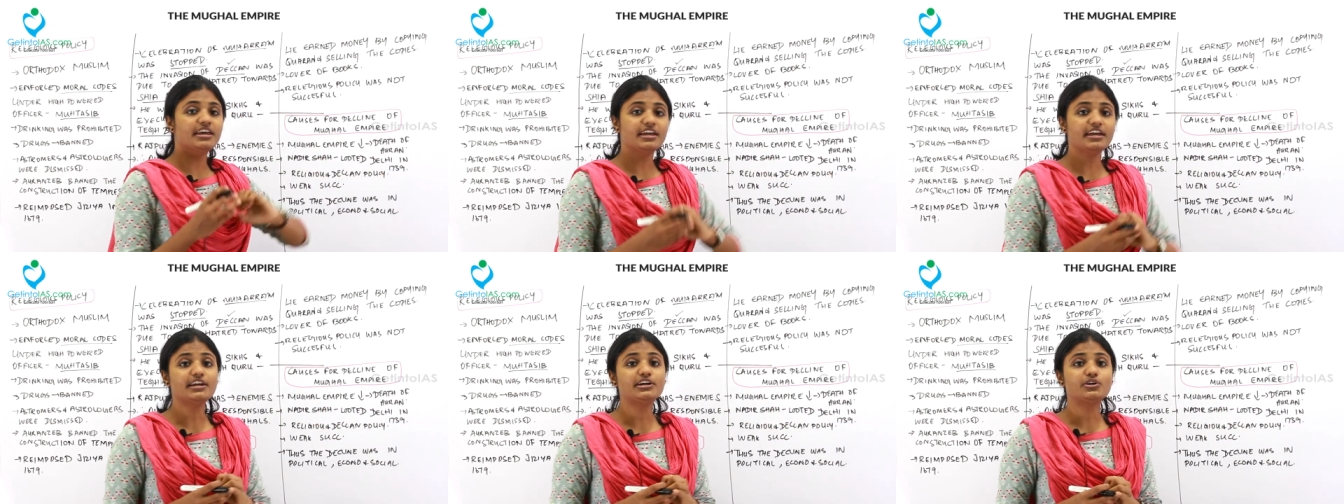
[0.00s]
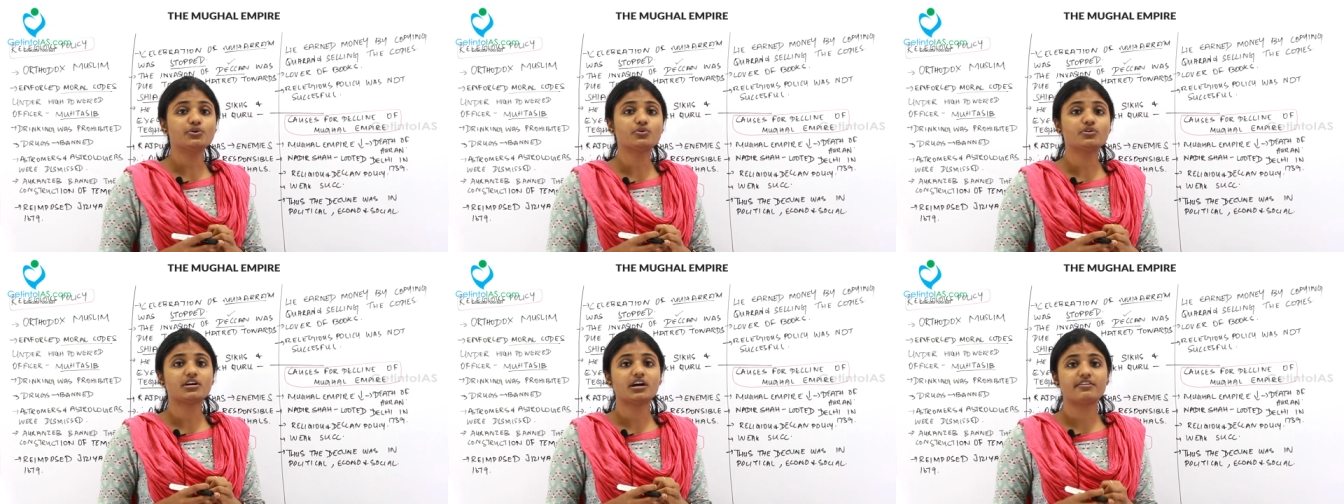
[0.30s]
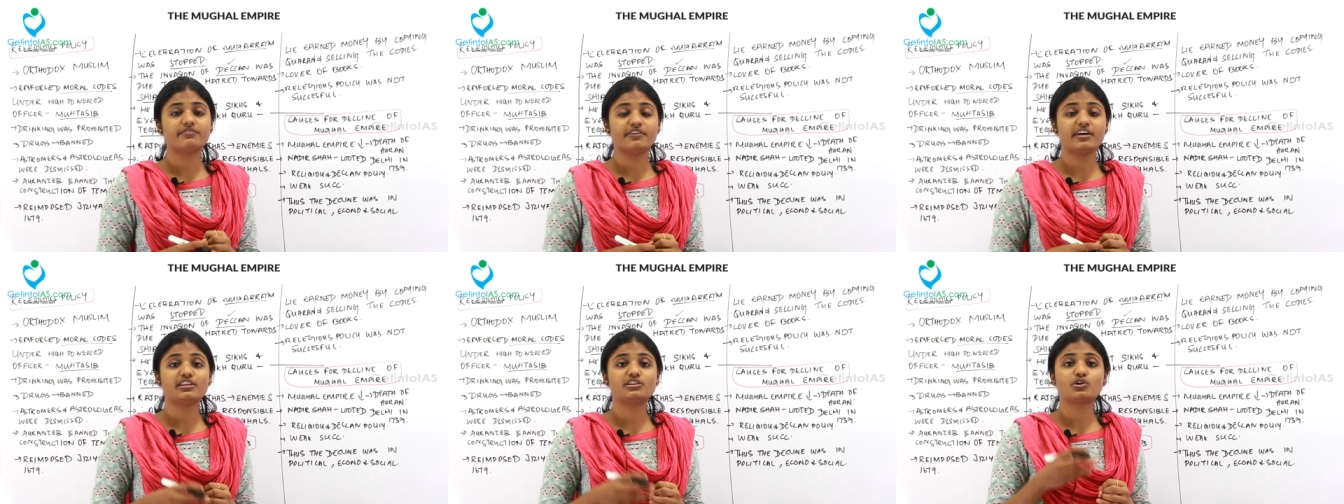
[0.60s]
He took
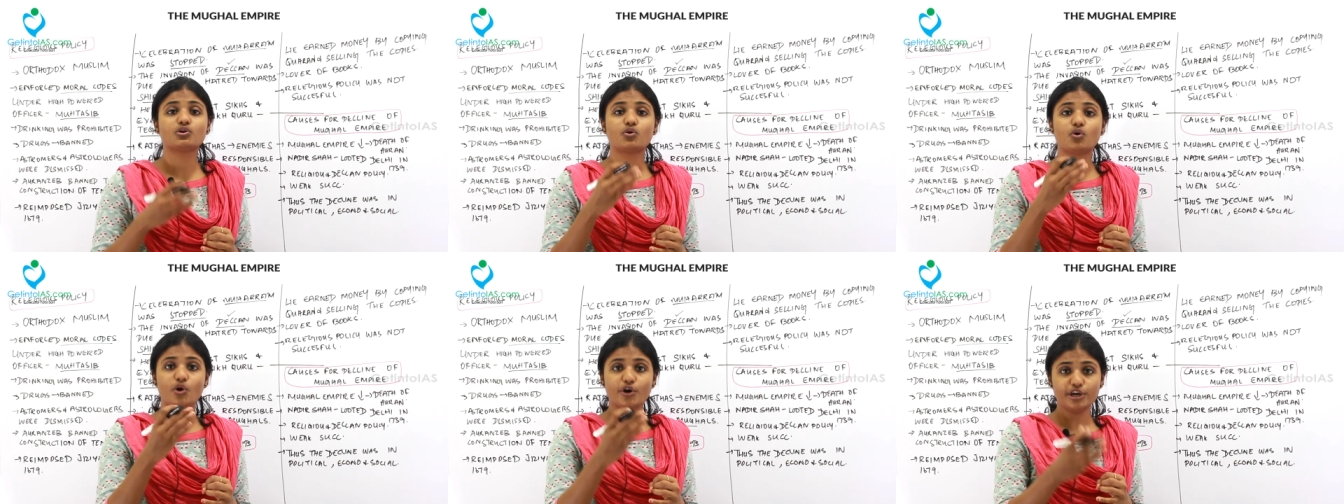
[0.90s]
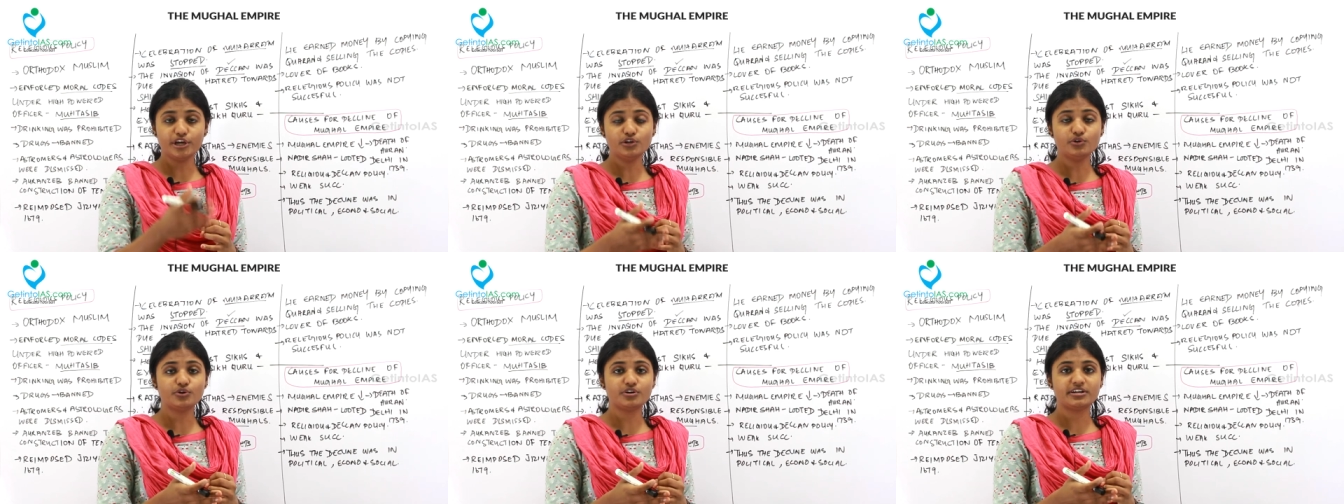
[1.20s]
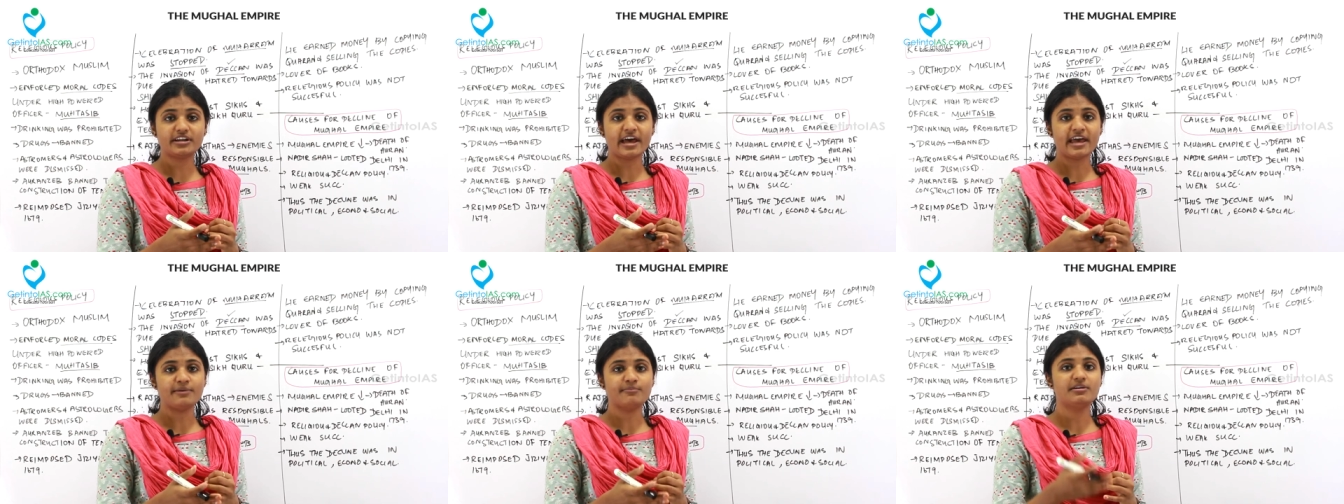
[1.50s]
away the
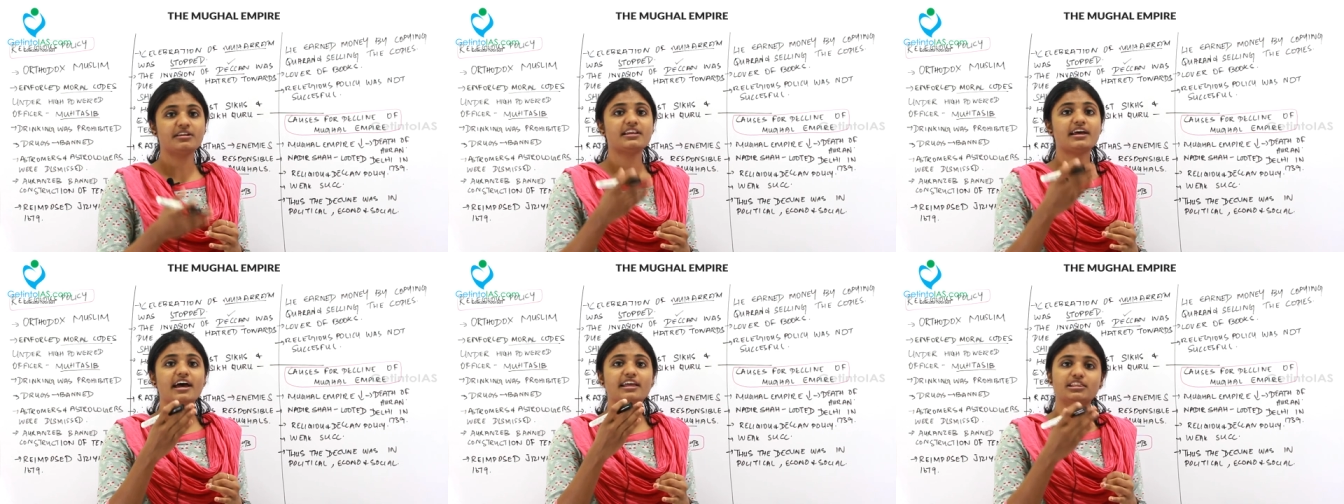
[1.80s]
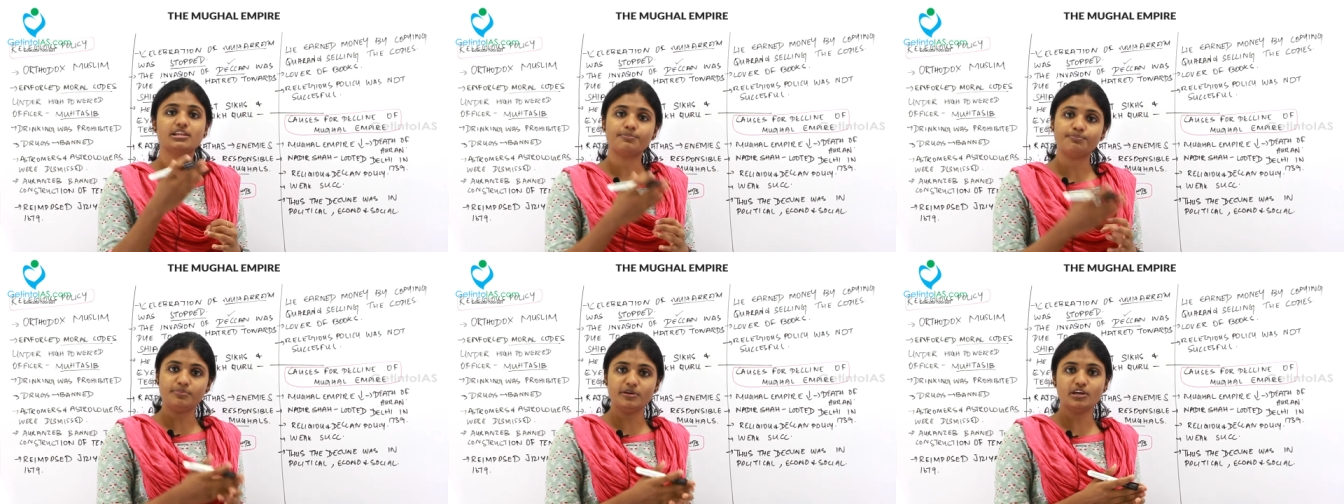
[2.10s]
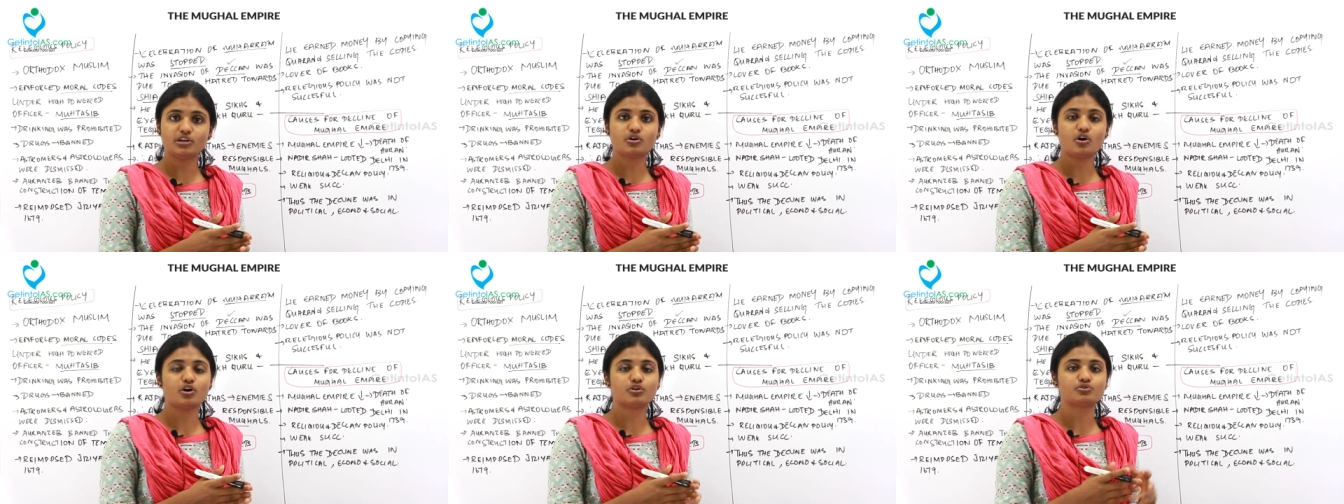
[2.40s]
Kohinoor diamond and the
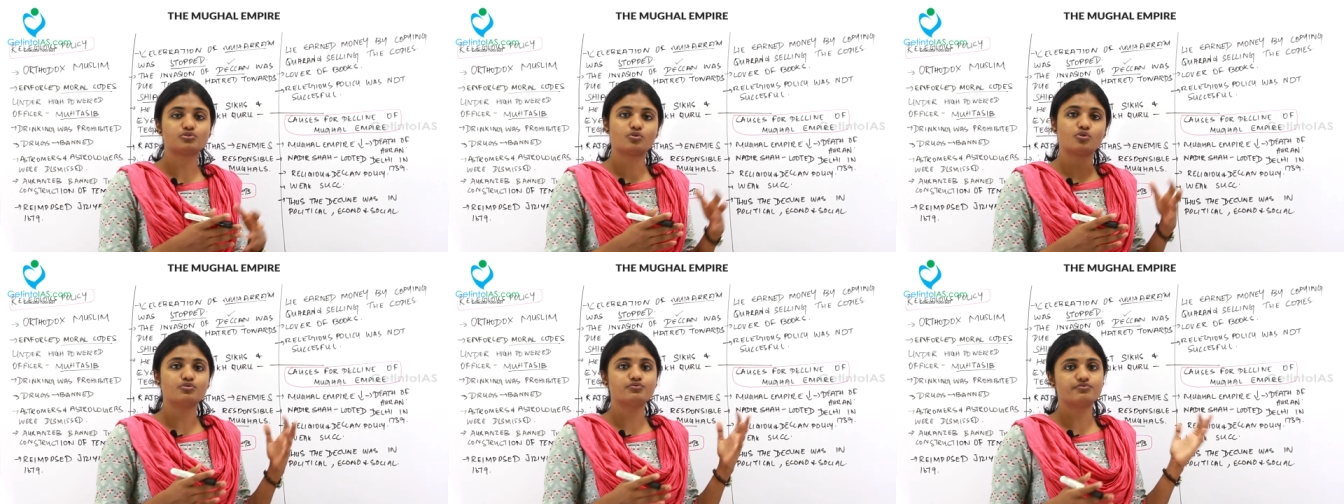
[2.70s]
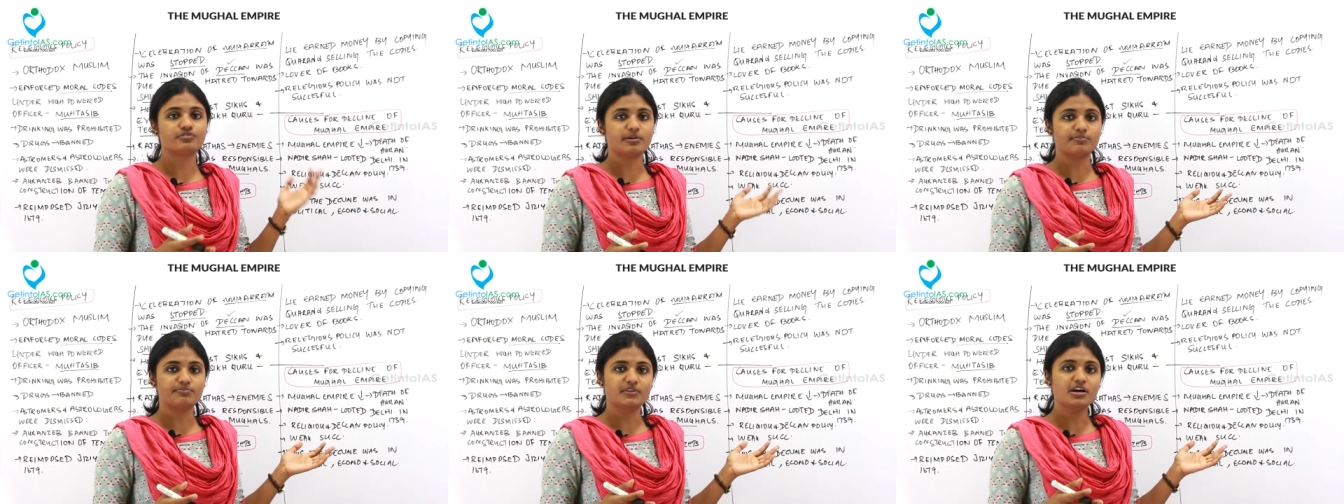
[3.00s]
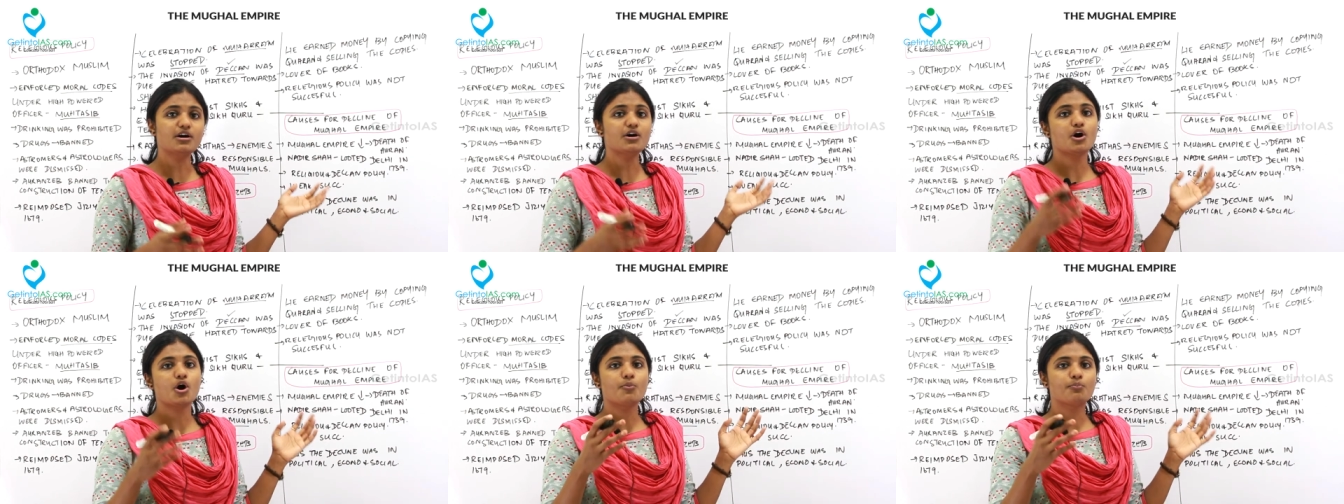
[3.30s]
peacock throne from
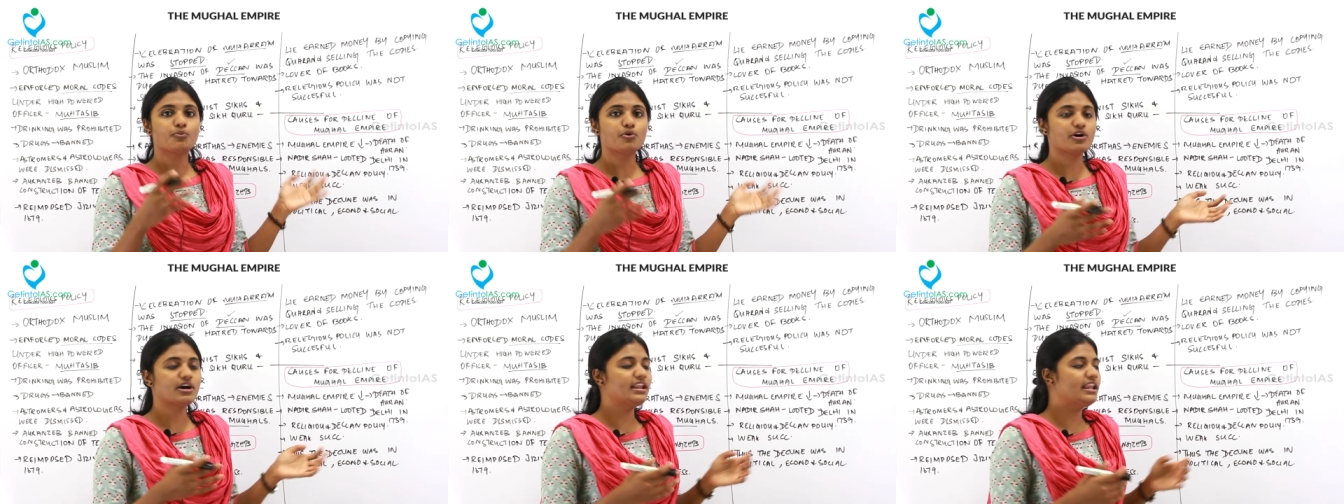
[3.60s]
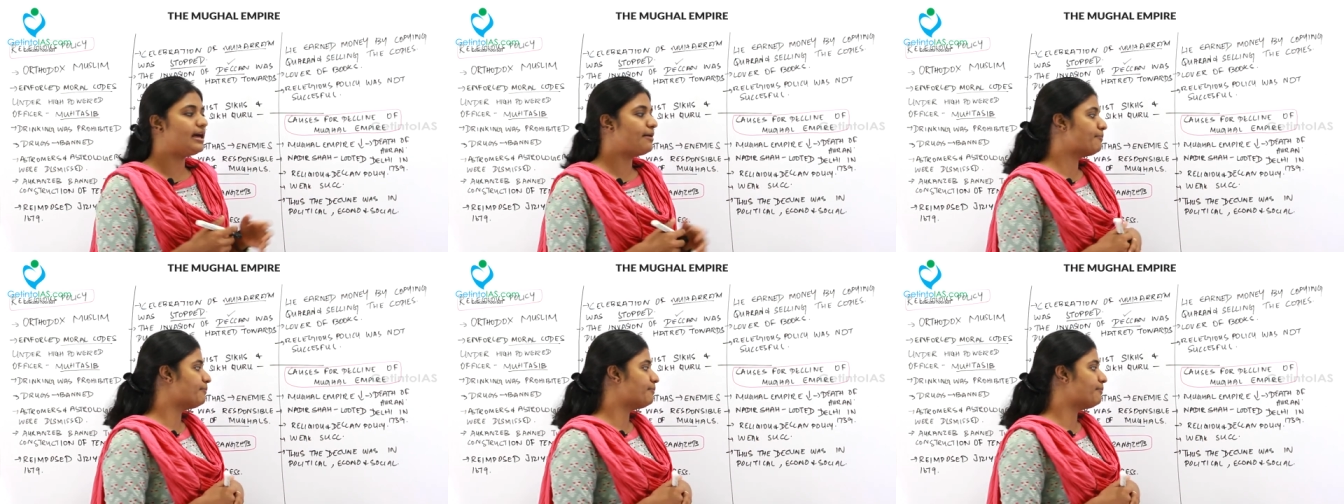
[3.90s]
the Mughal